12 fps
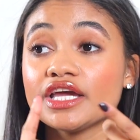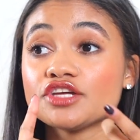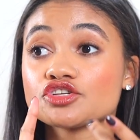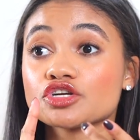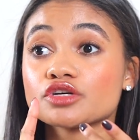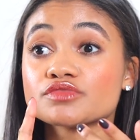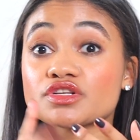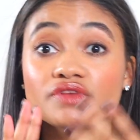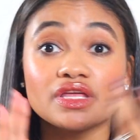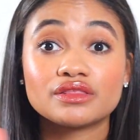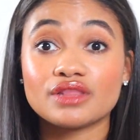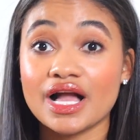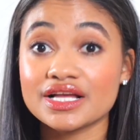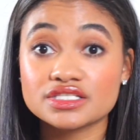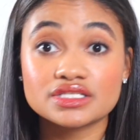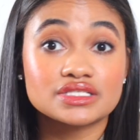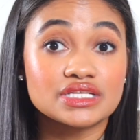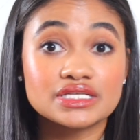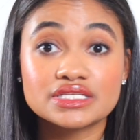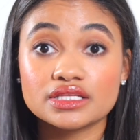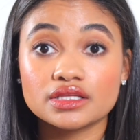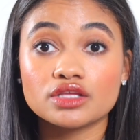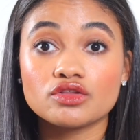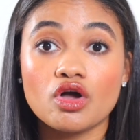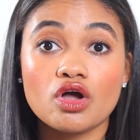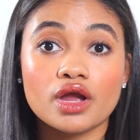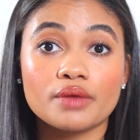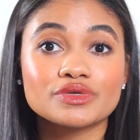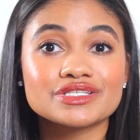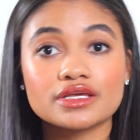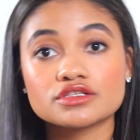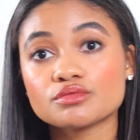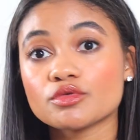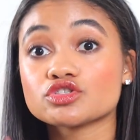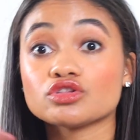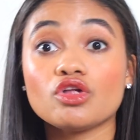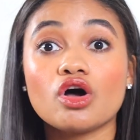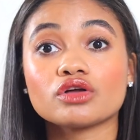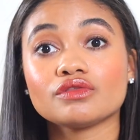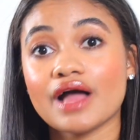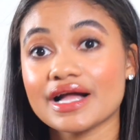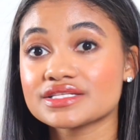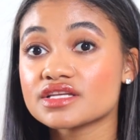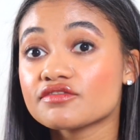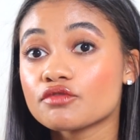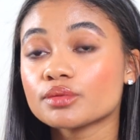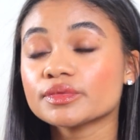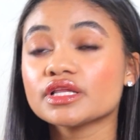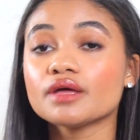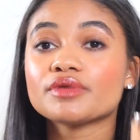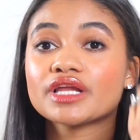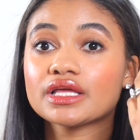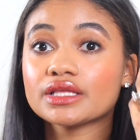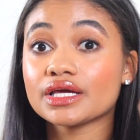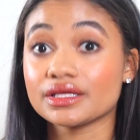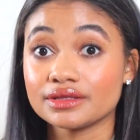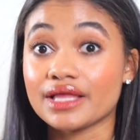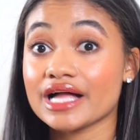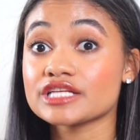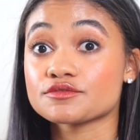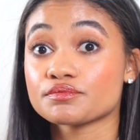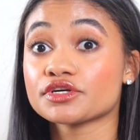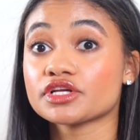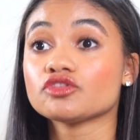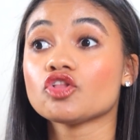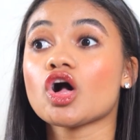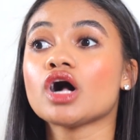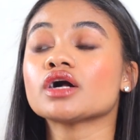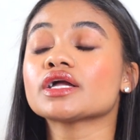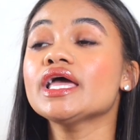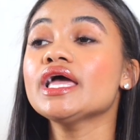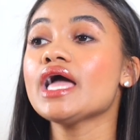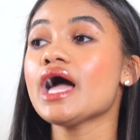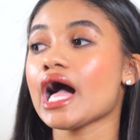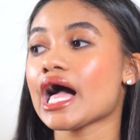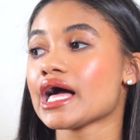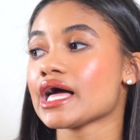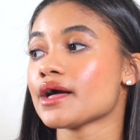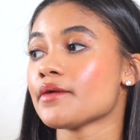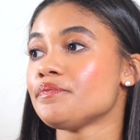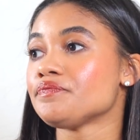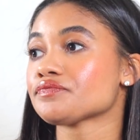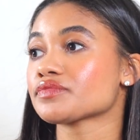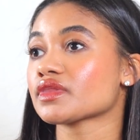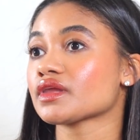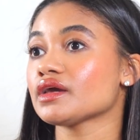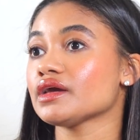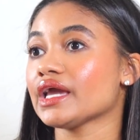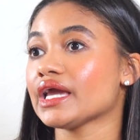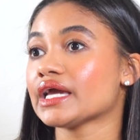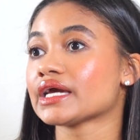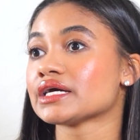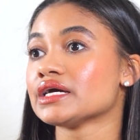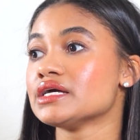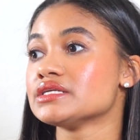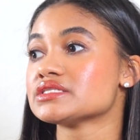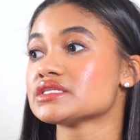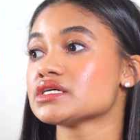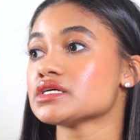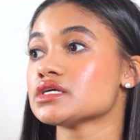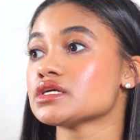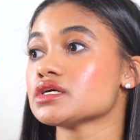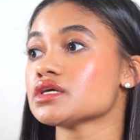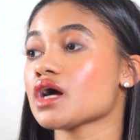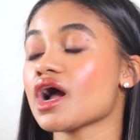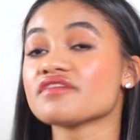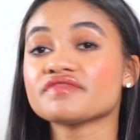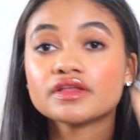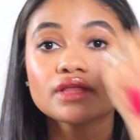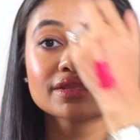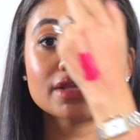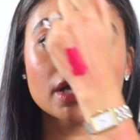in terms of it lasts decently long, I wouldn't say it's the most long lasting formula, but it, it lasts pretty long. Um, and I feel like